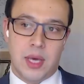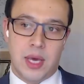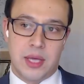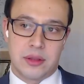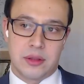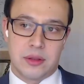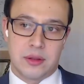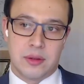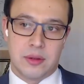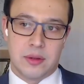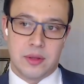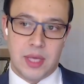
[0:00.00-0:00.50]

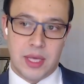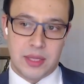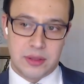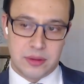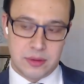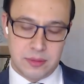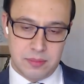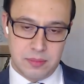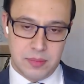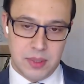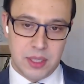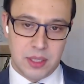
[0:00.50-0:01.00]
Well, at
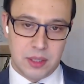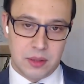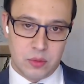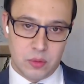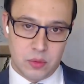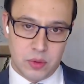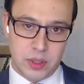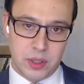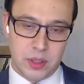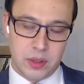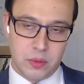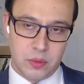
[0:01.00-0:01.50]
the minute,
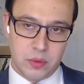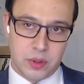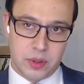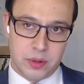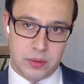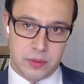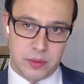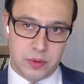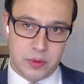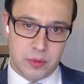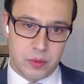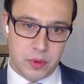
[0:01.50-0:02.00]

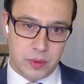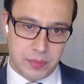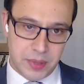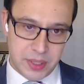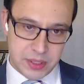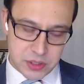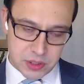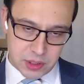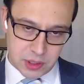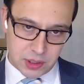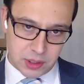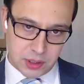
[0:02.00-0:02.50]
we're
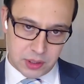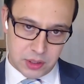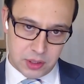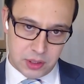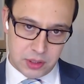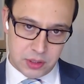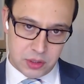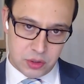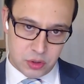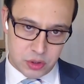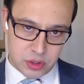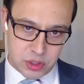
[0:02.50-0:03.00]

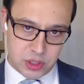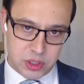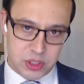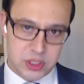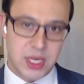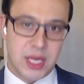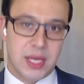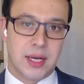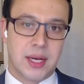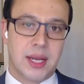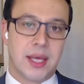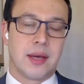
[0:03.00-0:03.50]
basically using
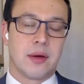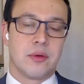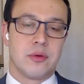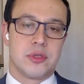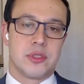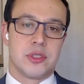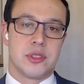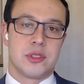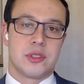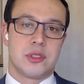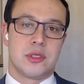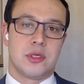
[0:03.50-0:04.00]
10
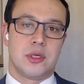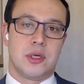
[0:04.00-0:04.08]
languages.